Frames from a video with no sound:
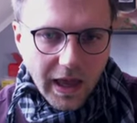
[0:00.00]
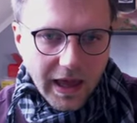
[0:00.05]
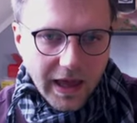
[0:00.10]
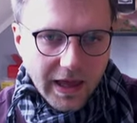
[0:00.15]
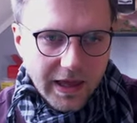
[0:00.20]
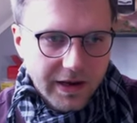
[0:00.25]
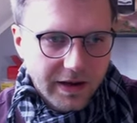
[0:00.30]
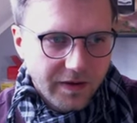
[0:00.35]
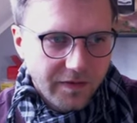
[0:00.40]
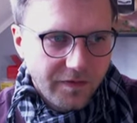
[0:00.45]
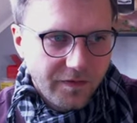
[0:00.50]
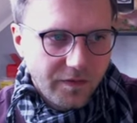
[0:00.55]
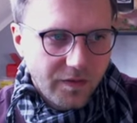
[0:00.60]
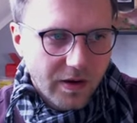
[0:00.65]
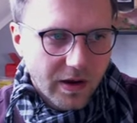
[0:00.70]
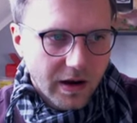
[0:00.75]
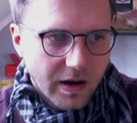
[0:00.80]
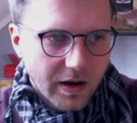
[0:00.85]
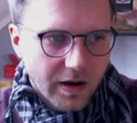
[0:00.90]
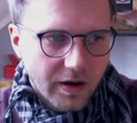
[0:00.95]
And if we
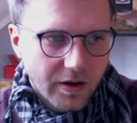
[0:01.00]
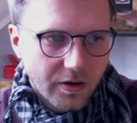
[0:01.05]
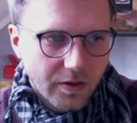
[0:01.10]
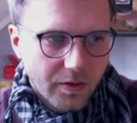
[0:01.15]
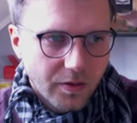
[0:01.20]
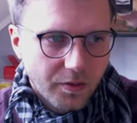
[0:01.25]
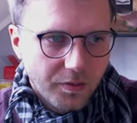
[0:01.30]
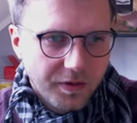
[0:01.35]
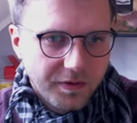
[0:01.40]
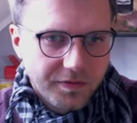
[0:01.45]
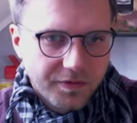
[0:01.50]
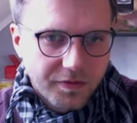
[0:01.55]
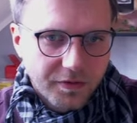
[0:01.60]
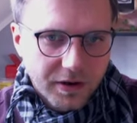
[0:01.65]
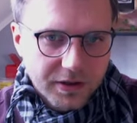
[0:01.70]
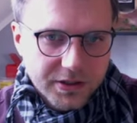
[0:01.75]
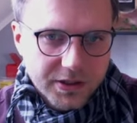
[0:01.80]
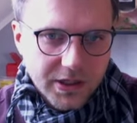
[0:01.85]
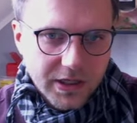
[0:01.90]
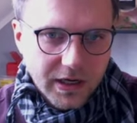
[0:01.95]
are
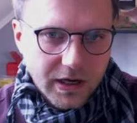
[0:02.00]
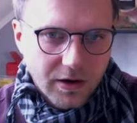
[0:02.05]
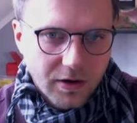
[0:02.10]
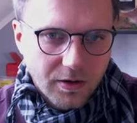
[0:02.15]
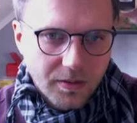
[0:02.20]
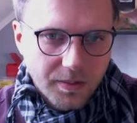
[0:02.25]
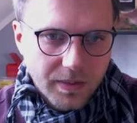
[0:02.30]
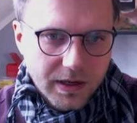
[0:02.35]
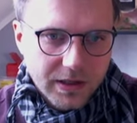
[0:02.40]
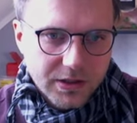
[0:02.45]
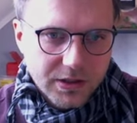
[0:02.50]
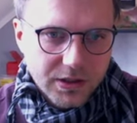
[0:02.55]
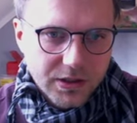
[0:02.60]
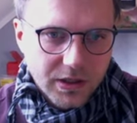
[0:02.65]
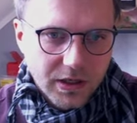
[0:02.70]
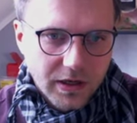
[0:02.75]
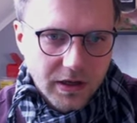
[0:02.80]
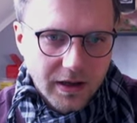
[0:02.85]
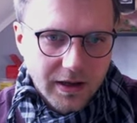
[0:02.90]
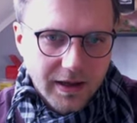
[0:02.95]
refreshing our mesh,
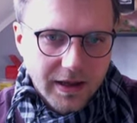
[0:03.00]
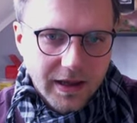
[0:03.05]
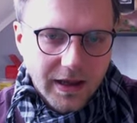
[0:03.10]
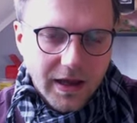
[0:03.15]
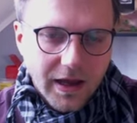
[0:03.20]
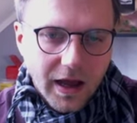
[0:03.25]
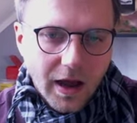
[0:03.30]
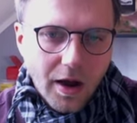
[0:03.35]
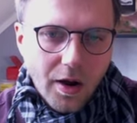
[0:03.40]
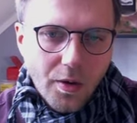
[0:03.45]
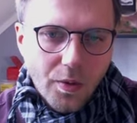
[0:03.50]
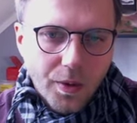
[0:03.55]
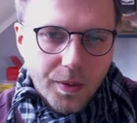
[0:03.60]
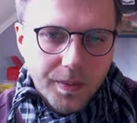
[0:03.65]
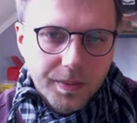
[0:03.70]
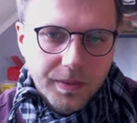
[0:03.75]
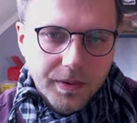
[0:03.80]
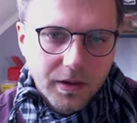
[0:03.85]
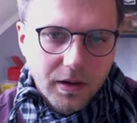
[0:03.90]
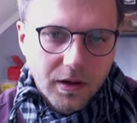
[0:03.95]

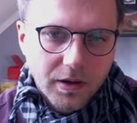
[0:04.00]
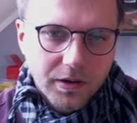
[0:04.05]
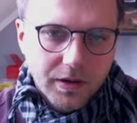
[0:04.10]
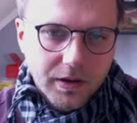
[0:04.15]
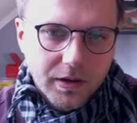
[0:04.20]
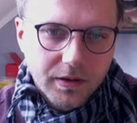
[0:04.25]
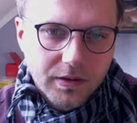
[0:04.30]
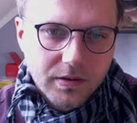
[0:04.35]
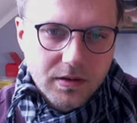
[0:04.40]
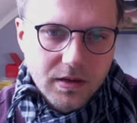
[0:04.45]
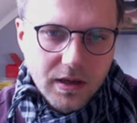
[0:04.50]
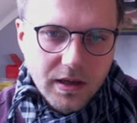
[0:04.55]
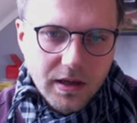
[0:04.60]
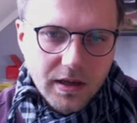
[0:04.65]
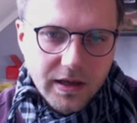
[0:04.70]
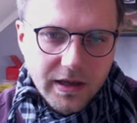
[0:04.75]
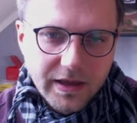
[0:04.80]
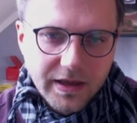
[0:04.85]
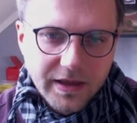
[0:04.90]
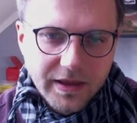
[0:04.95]
oh, look,
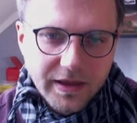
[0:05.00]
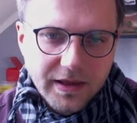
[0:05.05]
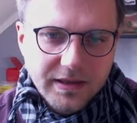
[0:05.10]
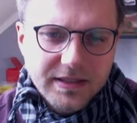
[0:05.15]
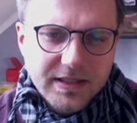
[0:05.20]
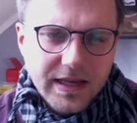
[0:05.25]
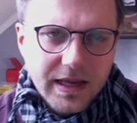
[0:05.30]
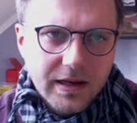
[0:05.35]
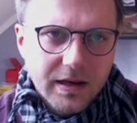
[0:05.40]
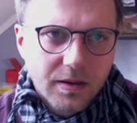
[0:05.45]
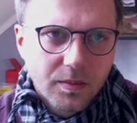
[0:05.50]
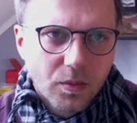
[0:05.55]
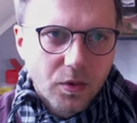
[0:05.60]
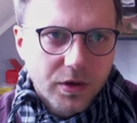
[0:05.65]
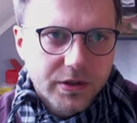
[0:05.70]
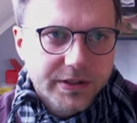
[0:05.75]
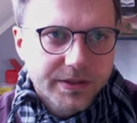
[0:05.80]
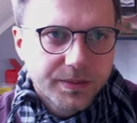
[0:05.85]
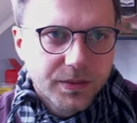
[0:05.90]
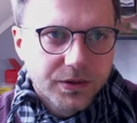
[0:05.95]
it's getting more
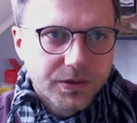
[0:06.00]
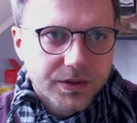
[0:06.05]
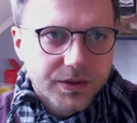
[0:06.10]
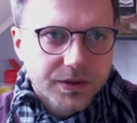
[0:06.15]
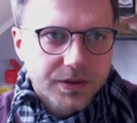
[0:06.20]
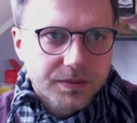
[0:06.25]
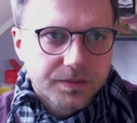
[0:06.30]
smooth.